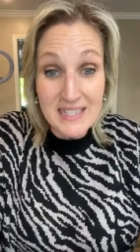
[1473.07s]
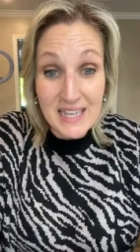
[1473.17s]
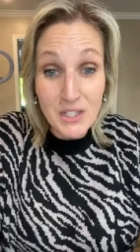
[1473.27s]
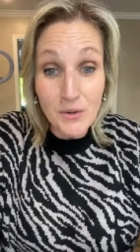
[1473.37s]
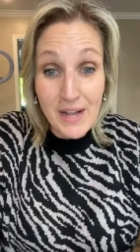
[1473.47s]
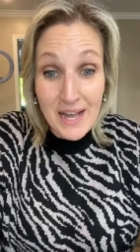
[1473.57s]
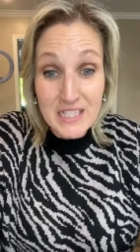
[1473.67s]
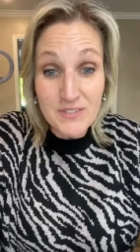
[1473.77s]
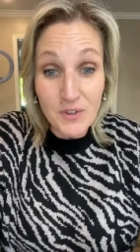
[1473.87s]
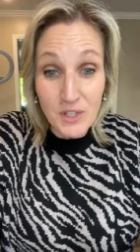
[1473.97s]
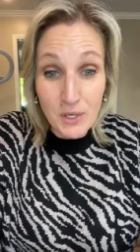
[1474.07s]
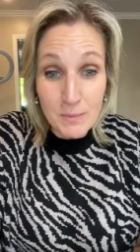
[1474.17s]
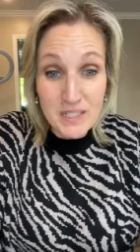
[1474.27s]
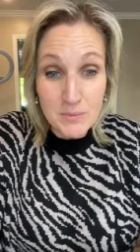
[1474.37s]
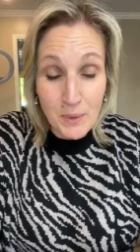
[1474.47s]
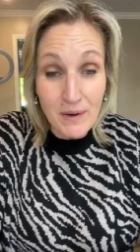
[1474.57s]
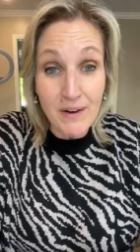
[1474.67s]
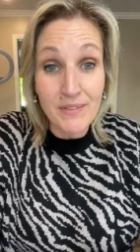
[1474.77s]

Thank you guys for Little Bits Prayer.